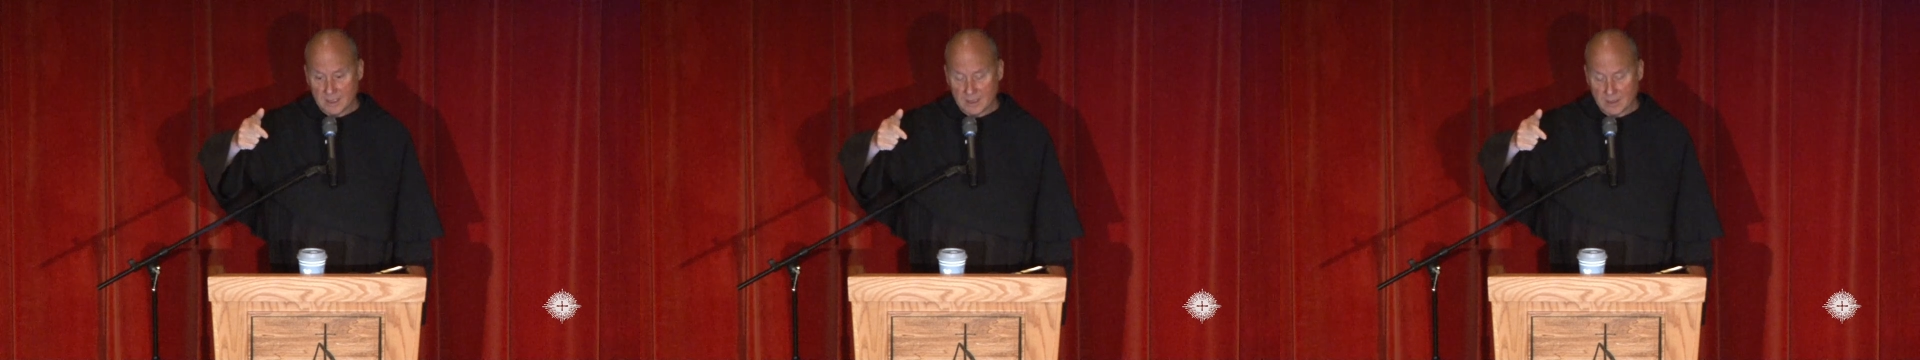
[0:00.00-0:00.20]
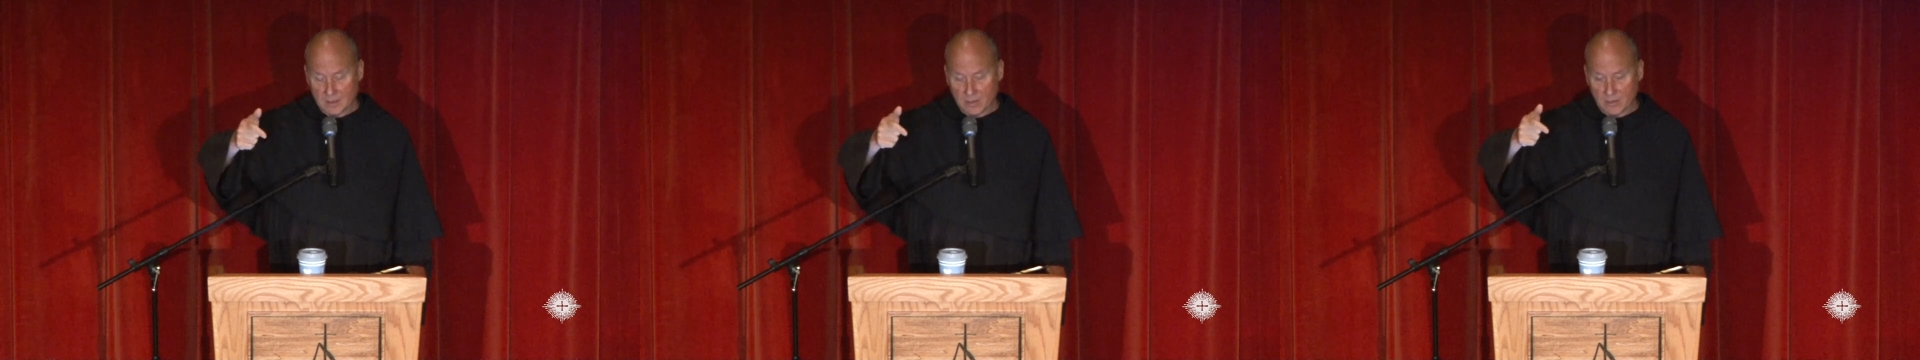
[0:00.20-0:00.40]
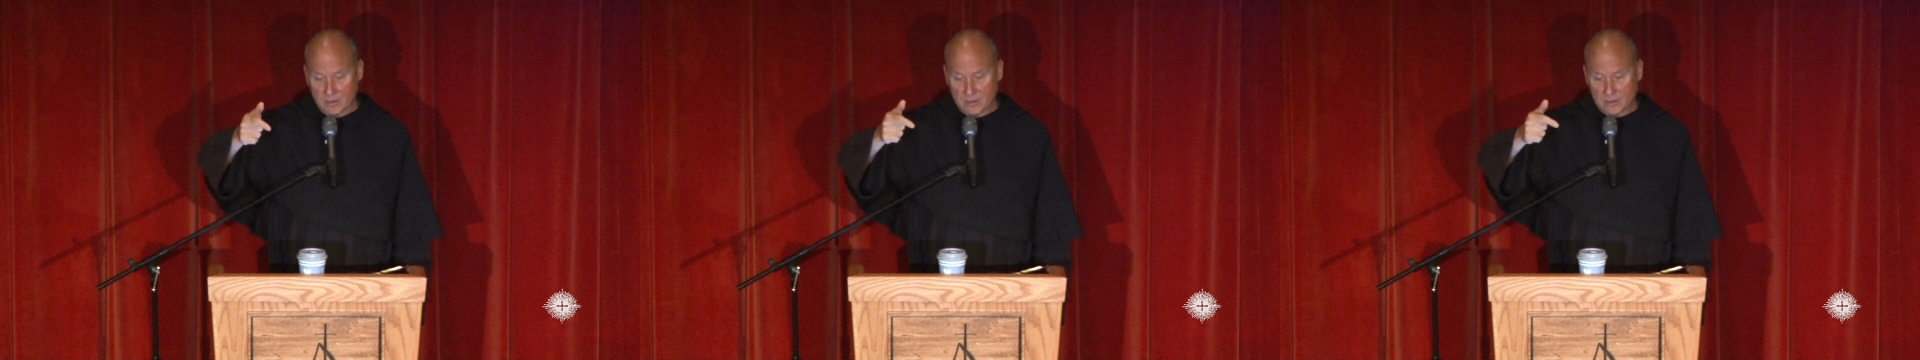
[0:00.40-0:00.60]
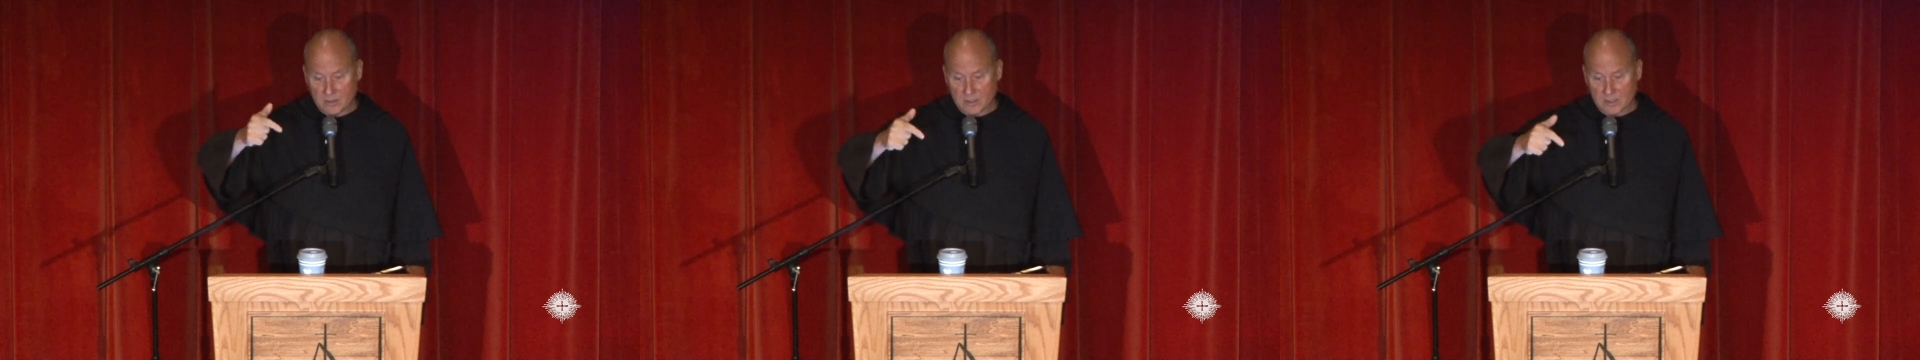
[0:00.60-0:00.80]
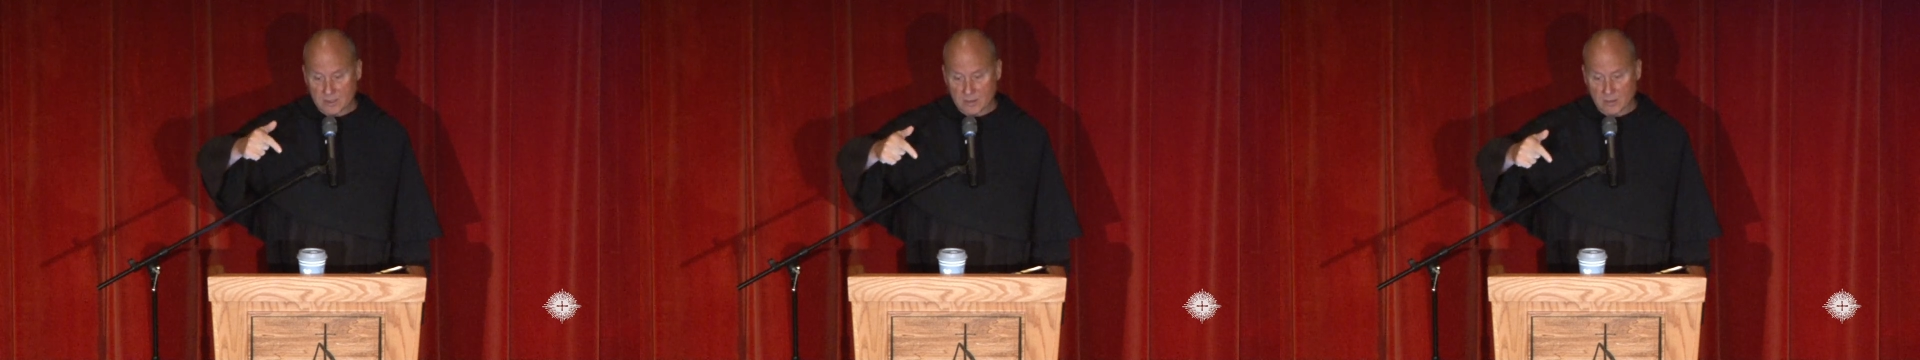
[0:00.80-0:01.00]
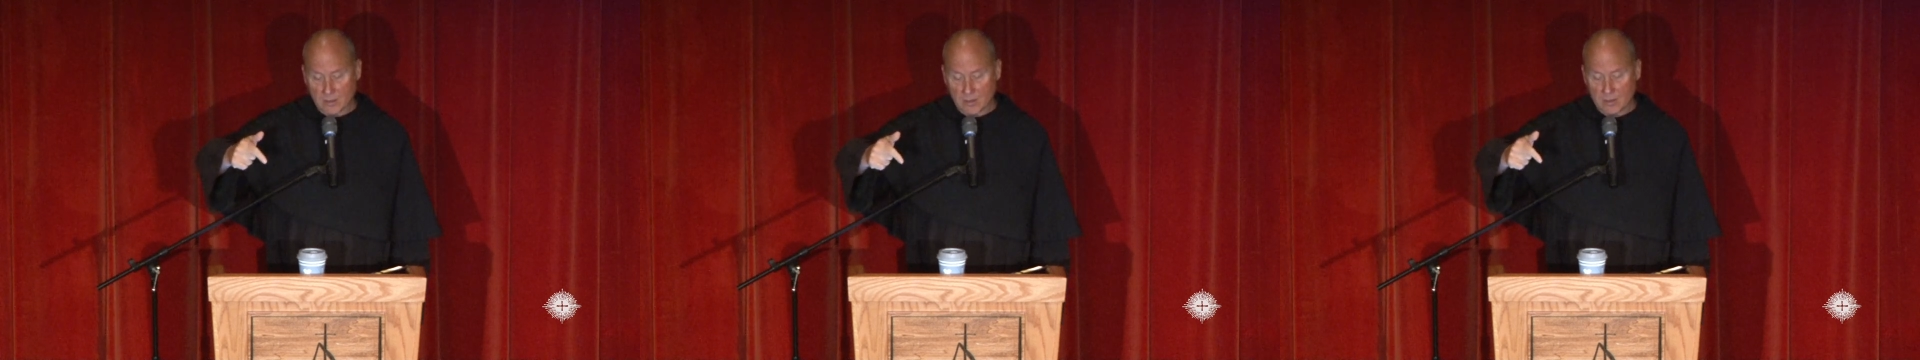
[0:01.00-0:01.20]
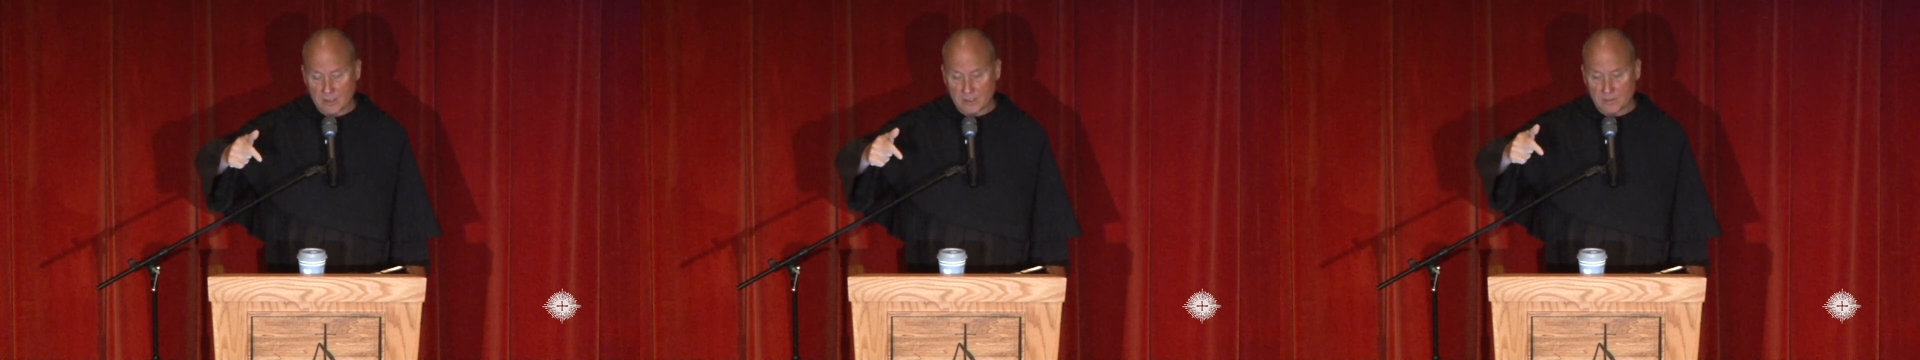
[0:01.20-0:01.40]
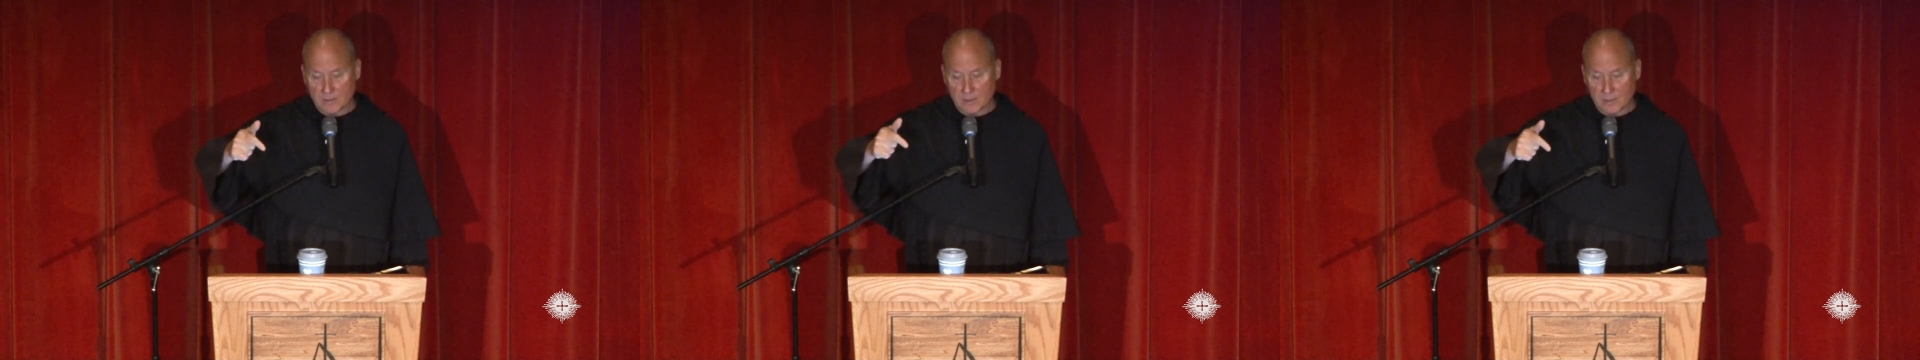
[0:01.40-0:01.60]
the Lord uses through the Holy
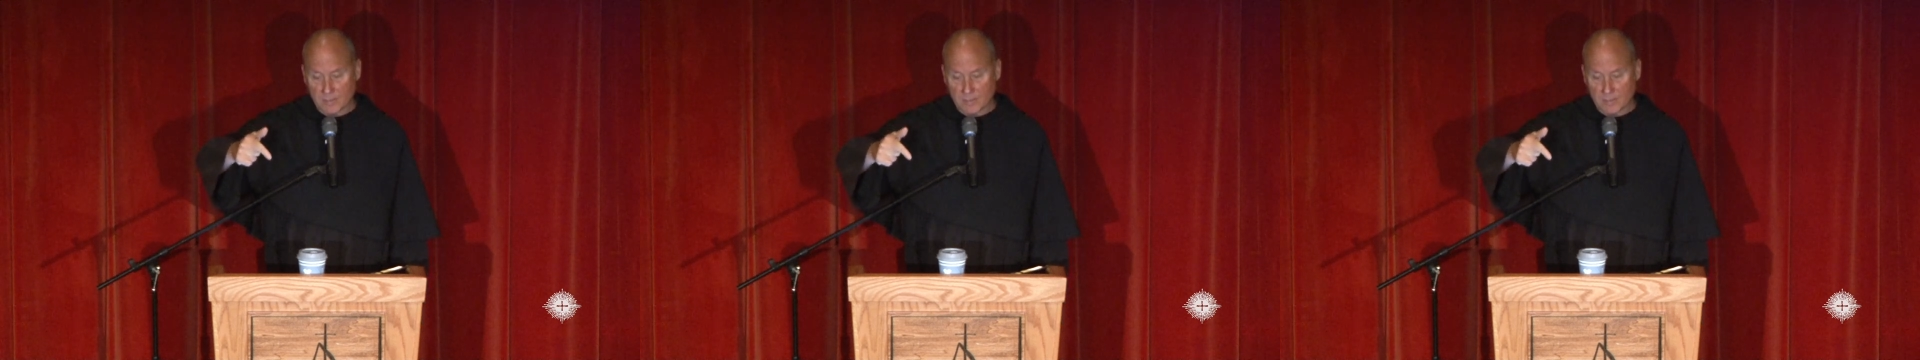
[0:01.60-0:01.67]
Spirit,